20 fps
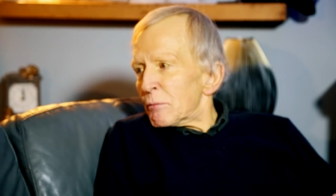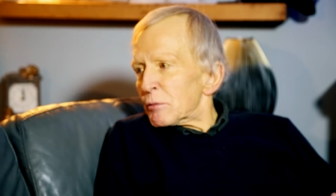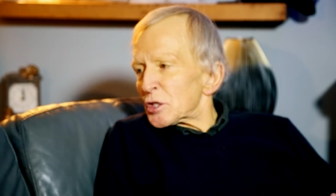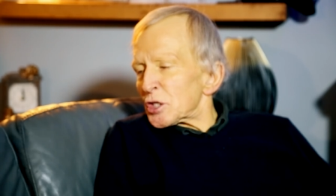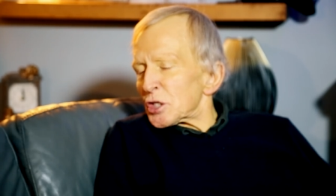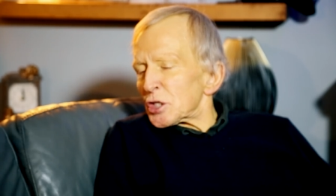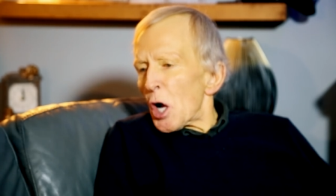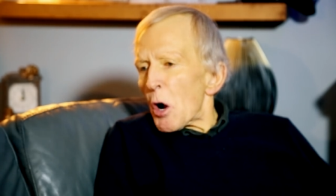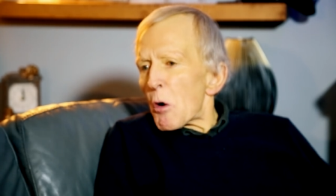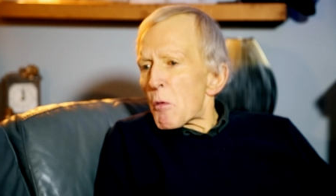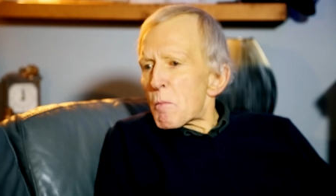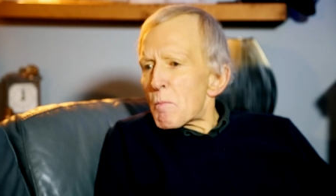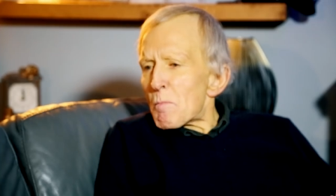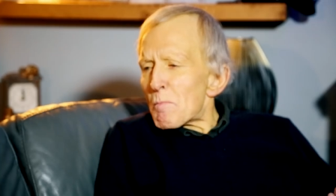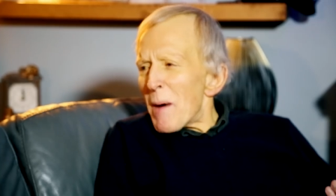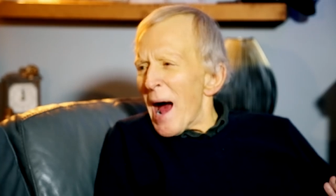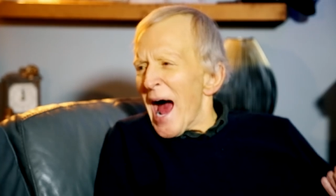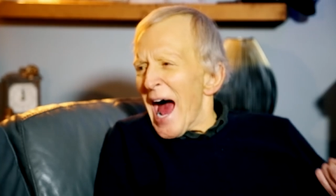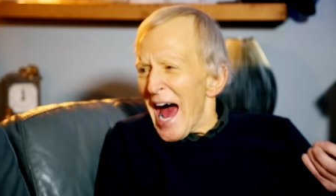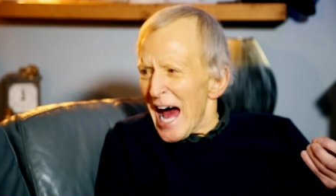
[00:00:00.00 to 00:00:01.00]
It was so
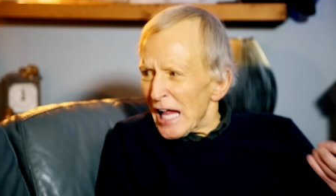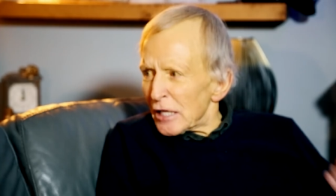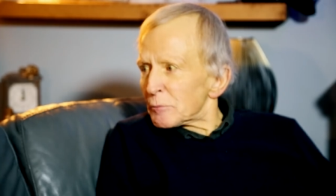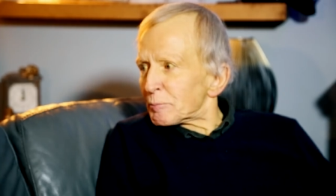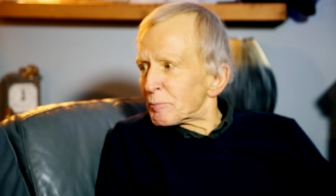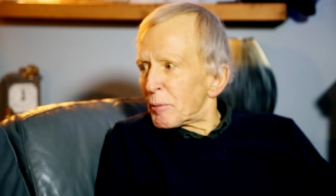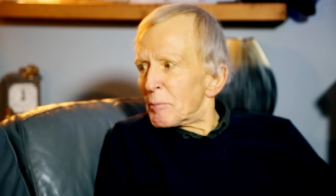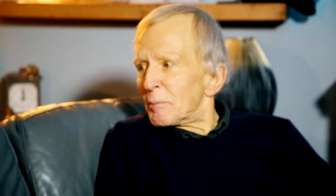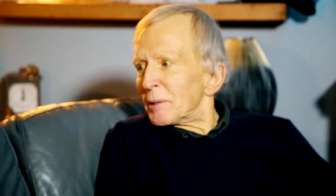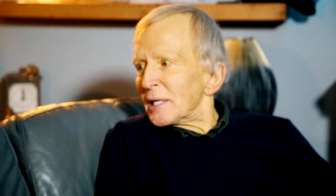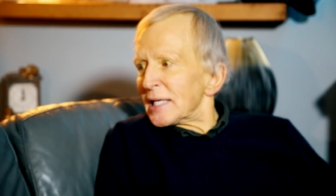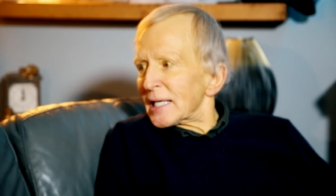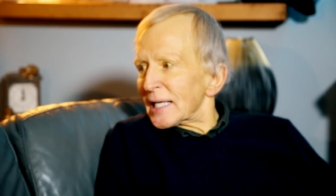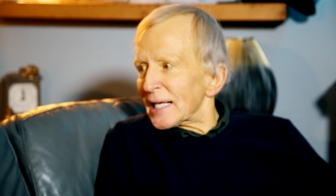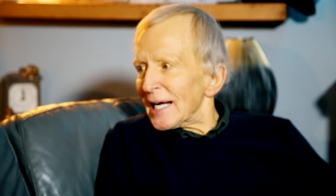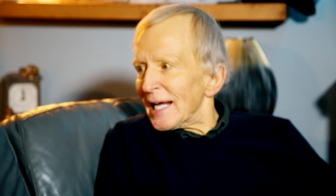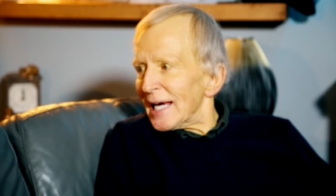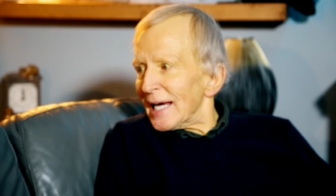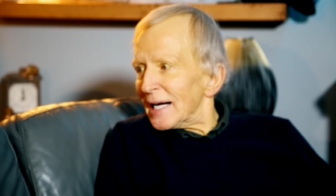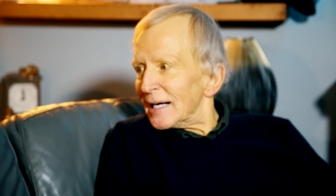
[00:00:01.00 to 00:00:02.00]
palpably
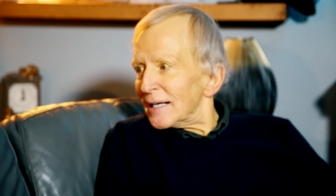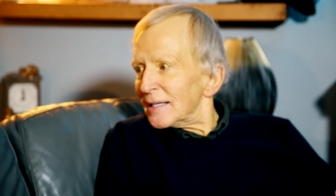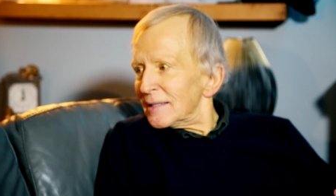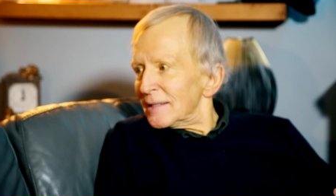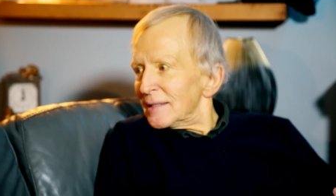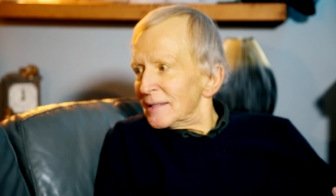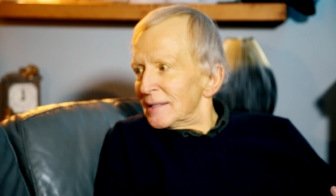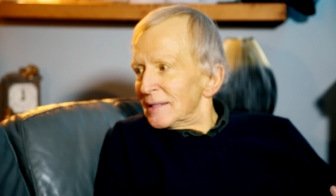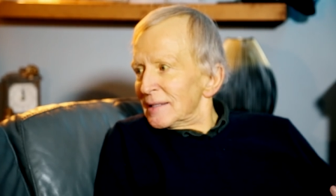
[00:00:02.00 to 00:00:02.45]
clear.